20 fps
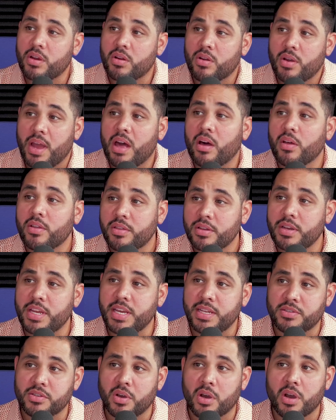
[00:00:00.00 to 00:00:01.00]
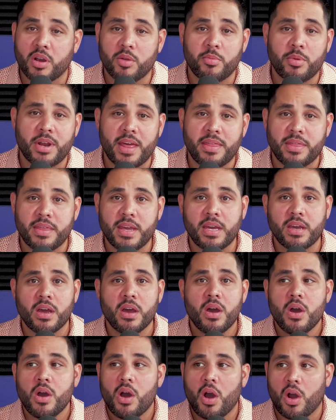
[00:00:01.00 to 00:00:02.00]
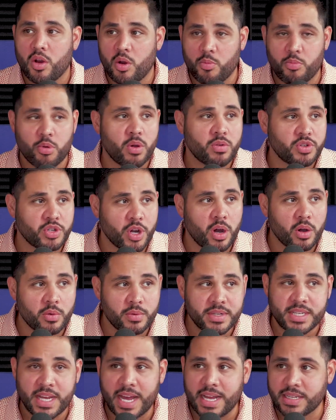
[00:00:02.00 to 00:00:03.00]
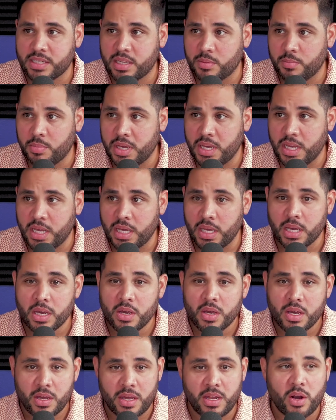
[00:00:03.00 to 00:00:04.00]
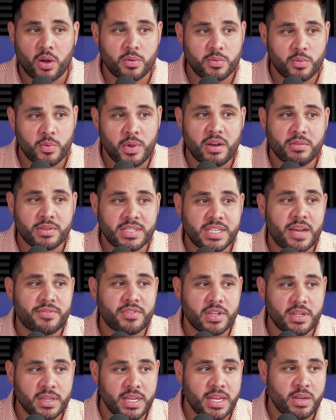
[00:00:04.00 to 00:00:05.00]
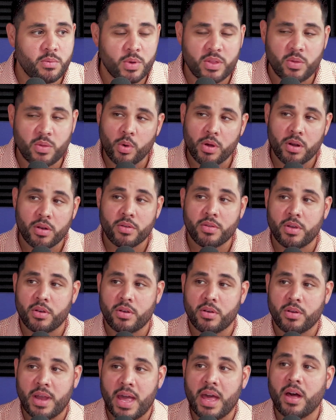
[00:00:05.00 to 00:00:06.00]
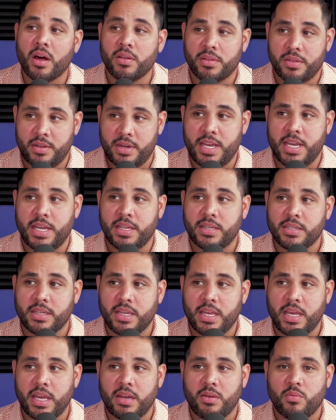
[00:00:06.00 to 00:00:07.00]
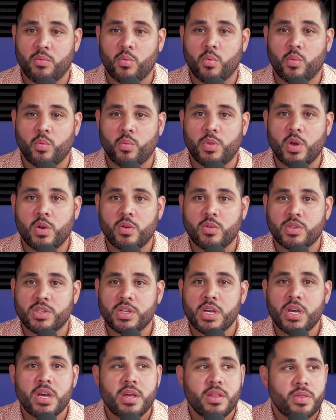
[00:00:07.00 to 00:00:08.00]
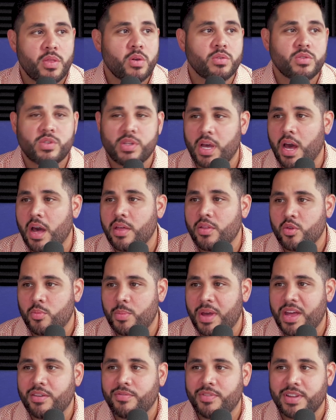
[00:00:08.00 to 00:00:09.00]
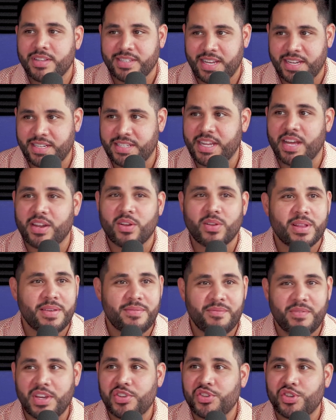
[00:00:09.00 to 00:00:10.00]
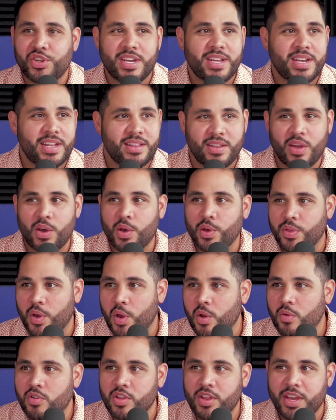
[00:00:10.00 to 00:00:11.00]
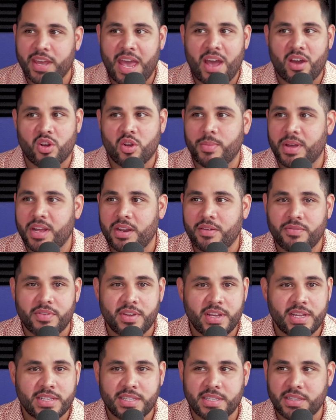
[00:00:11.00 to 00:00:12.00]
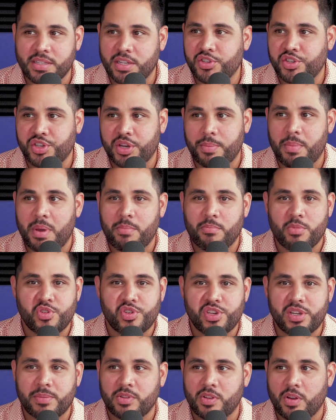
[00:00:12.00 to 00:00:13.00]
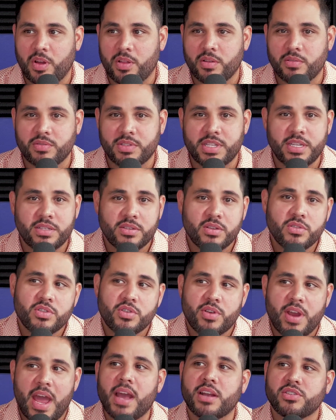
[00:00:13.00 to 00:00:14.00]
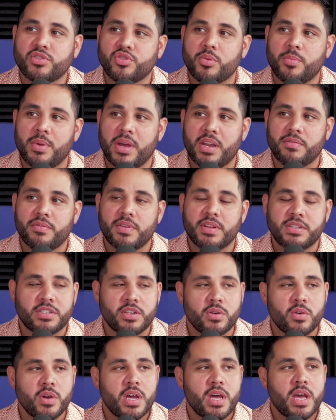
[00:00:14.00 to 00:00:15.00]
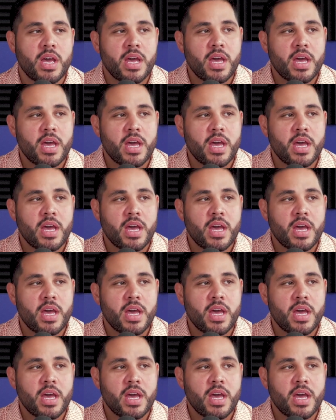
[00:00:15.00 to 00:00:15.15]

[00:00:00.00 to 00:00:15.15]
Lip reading: their health needs are. But I think our approach always has to be, we always have to lead what are their health needs. And those other benefits like dental and vision and the over-the-counter benefits and the gym memberships and all those things, those are extra benefits. So